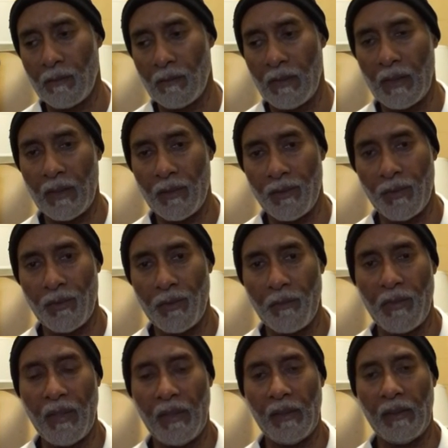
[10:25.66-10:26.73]
digging through the
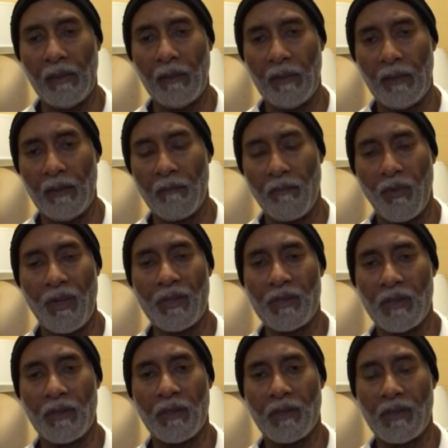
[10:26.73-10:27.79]
painting and it
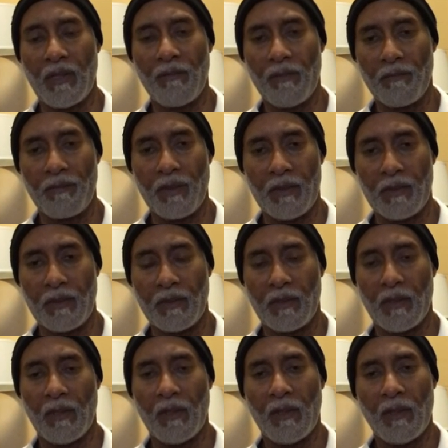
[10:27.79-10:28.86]
breaks into 7 pieces.
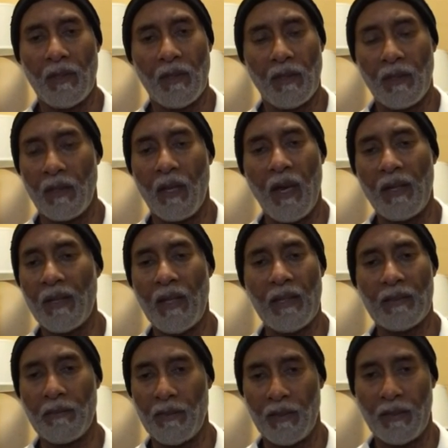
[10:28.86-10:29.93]
A lot
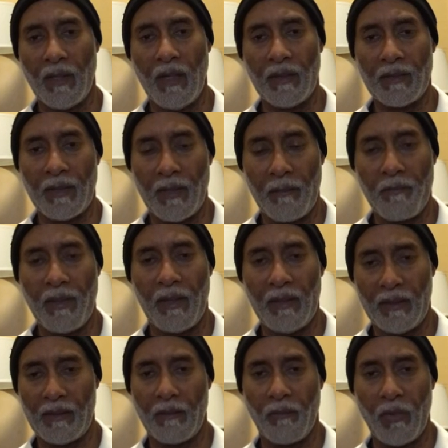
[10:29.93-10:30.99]
had to be done to that
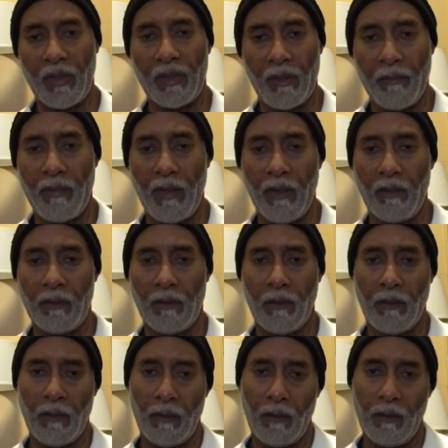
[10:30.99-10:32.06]
painting to bring it about
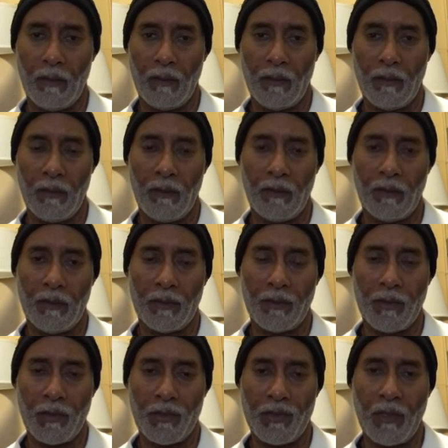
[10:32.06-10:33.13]

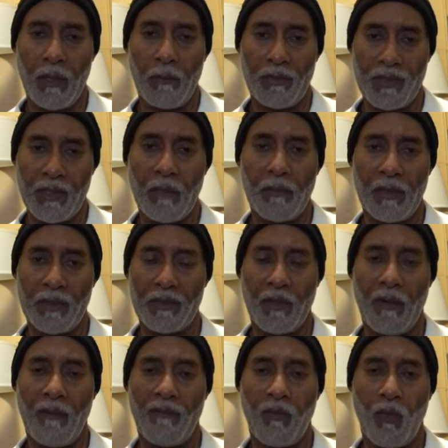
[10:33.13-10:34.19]
to some semblance
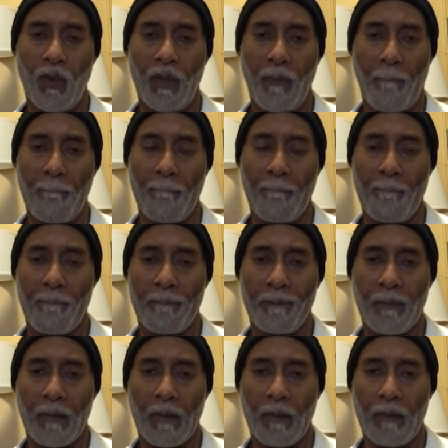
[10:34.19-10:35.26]
of what
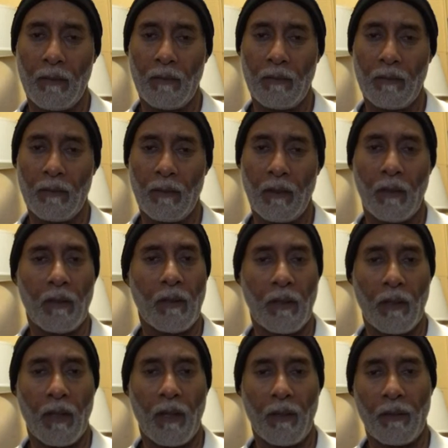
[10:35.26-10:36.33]

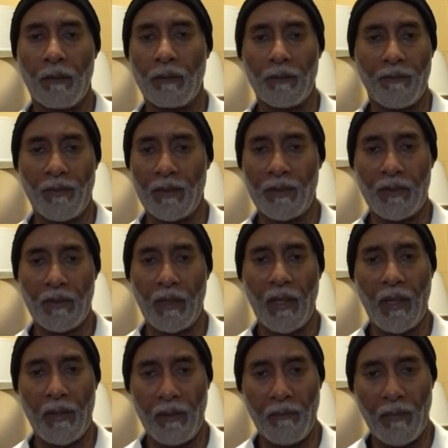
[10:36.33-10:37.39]
Leonardo da Vinci
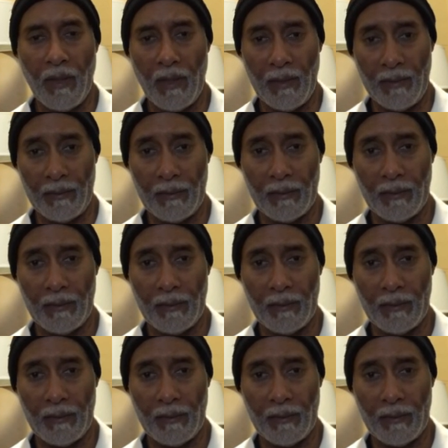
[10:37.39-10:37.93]
had in mind.